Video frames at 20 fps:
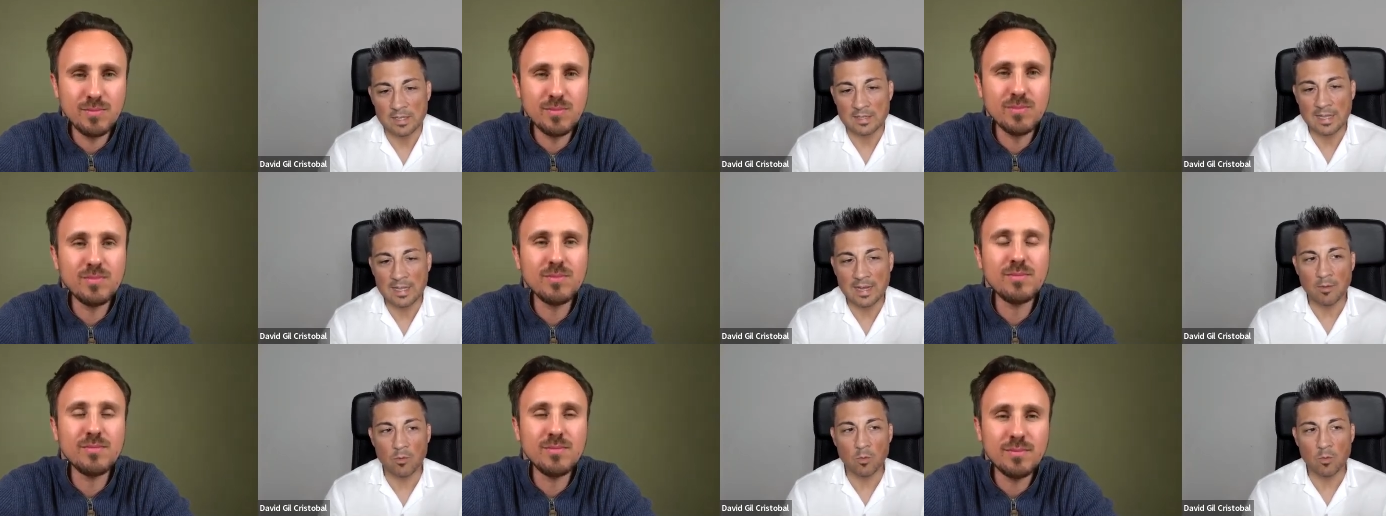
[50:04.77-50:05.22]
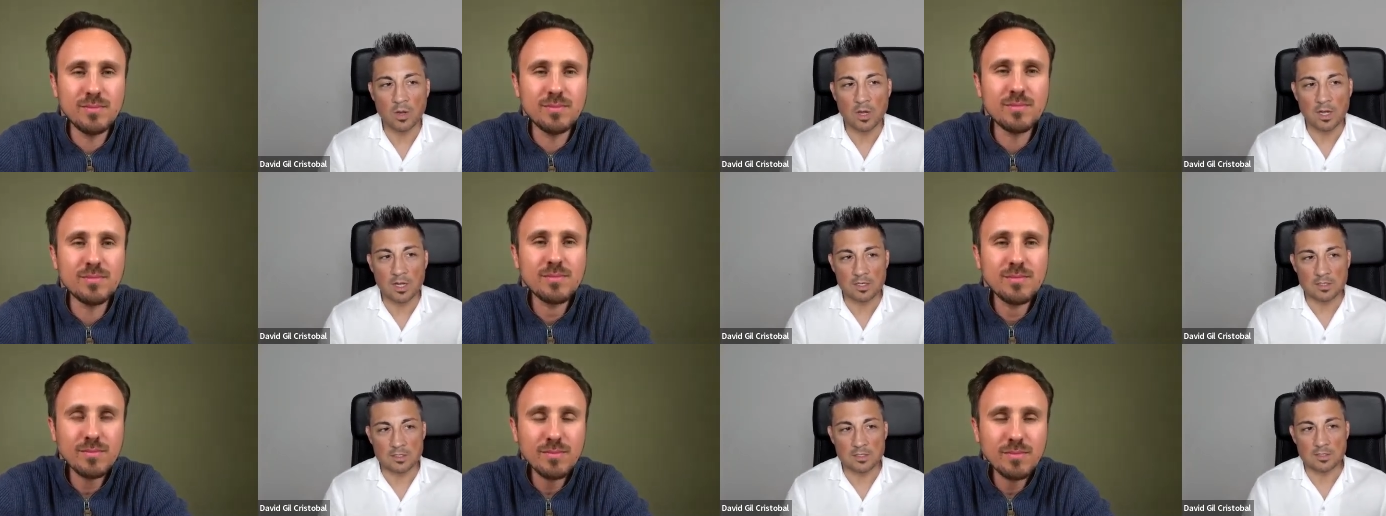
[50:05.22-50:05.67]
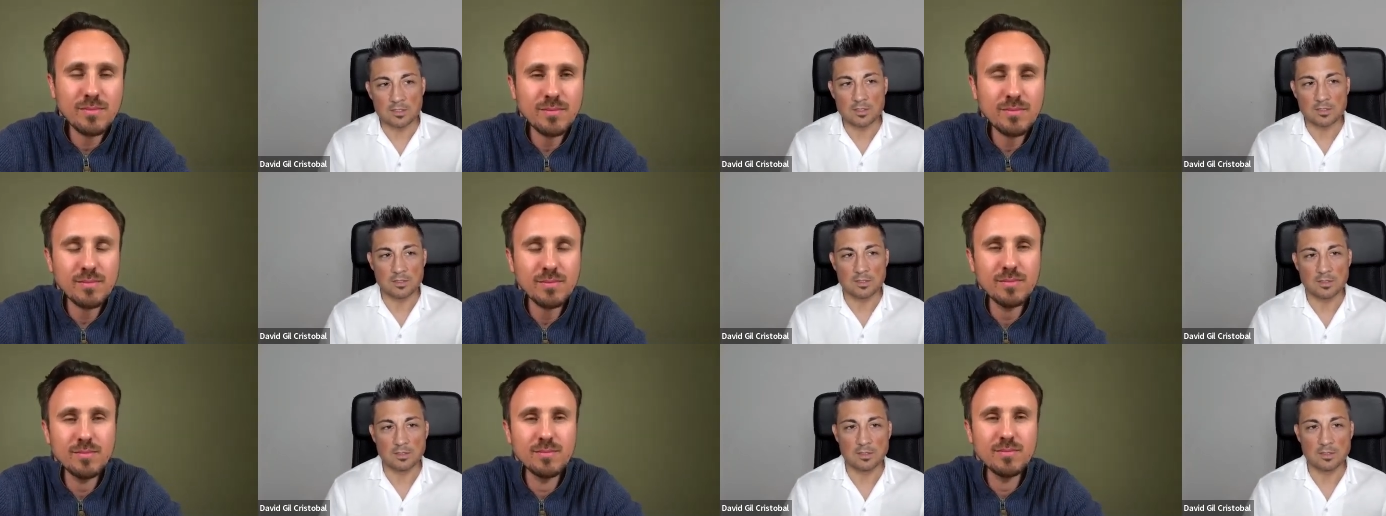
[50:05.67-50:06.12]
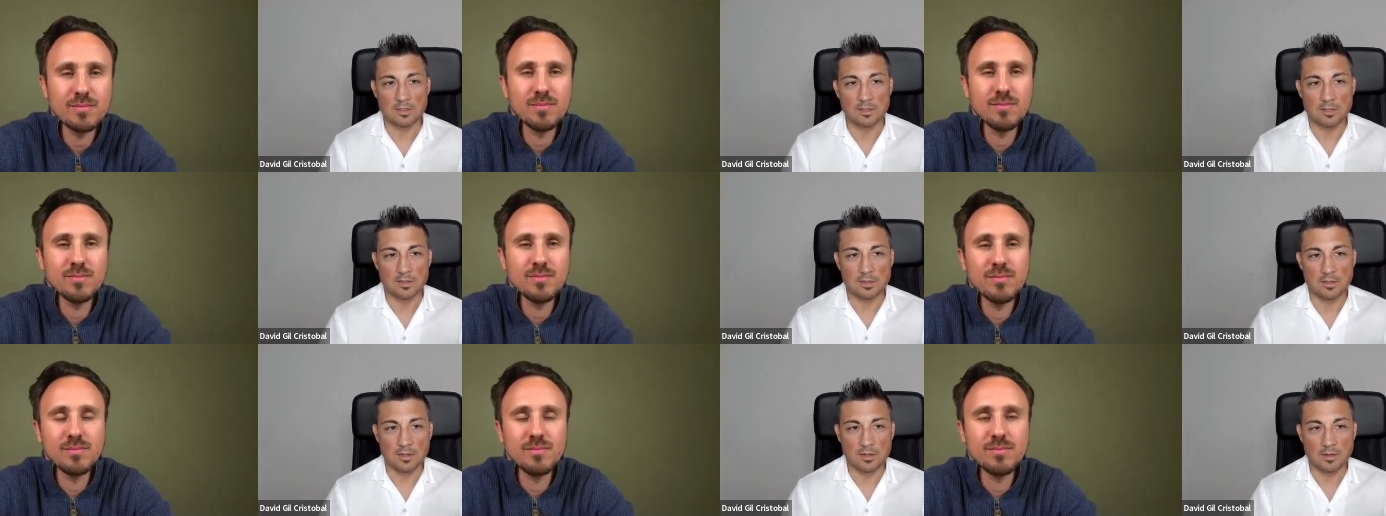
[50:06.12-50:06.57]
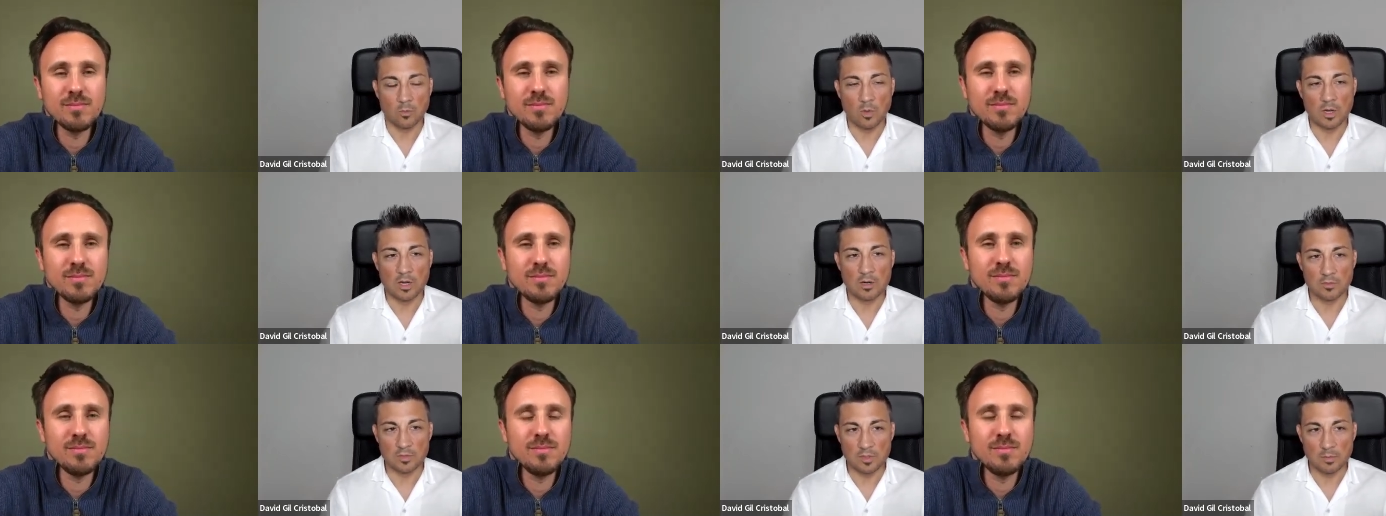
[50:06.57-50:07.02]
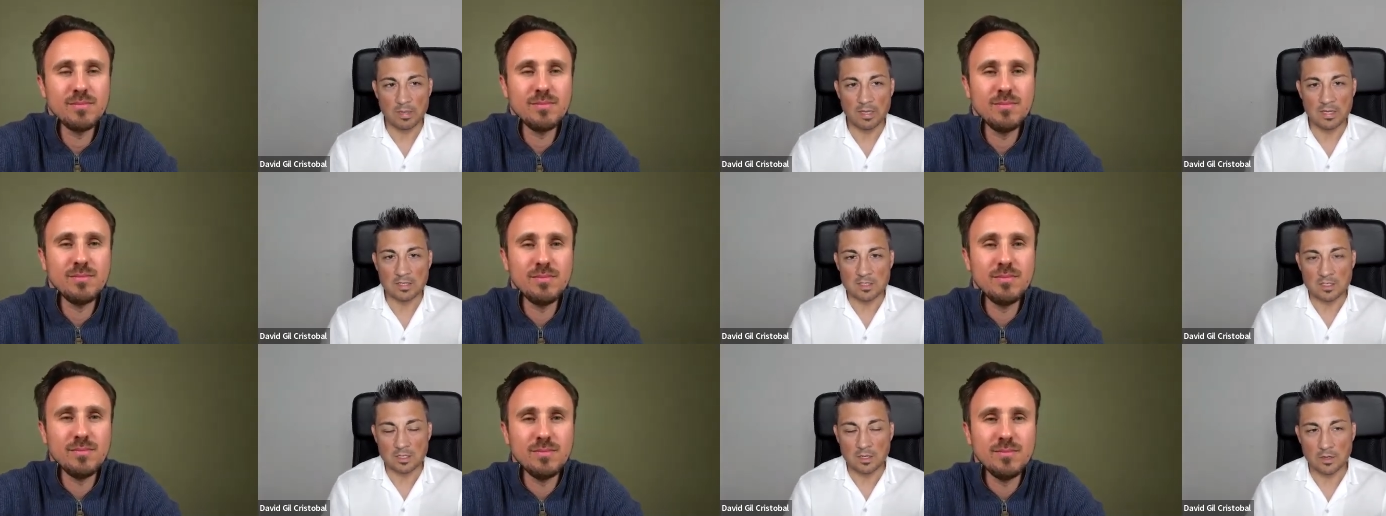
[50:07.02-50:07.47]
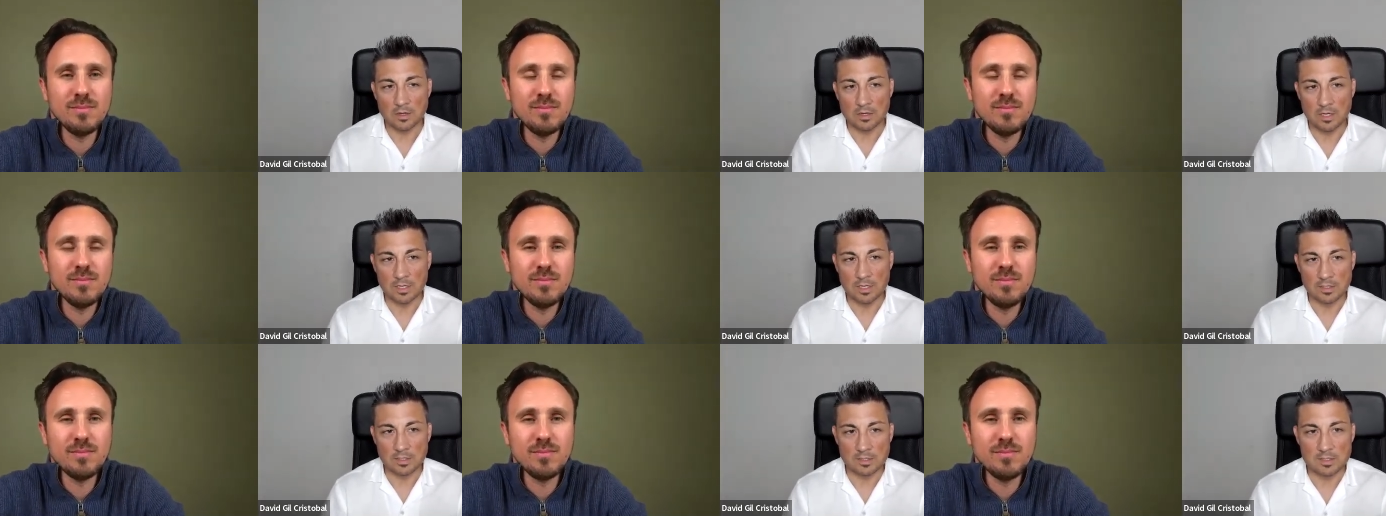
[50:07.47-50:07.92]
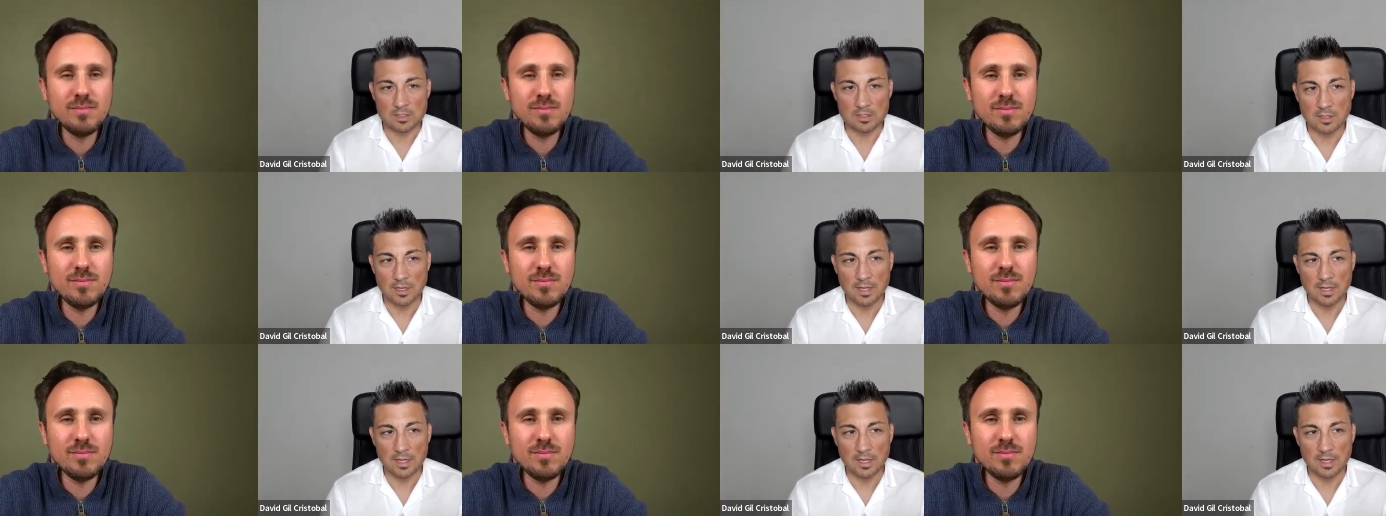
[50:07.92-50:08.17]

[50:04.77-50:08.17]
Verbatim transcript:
Speaker 1: And that was one of the biggest learnings